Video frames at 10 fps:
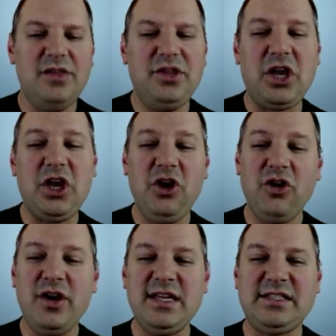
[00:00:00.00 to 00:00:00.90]
The
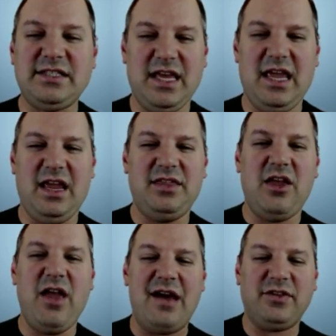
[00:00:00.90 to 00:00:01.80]
curious thing that
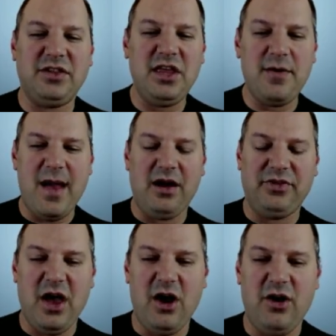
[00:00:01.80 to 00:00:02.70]
you have to think about,
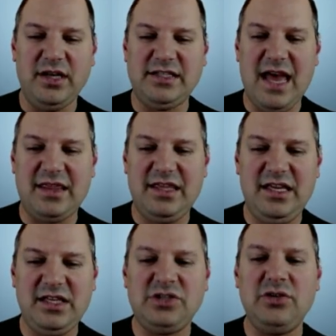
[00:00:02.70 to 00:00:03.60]
though, is that
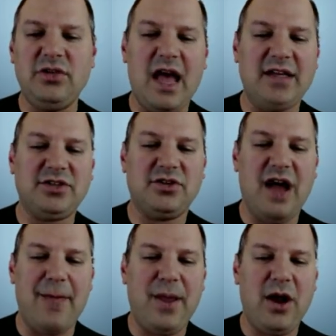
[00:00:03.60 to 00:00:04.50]
these two lines are
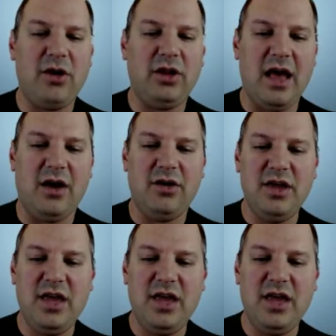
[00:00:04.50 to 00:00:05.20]
not parallel.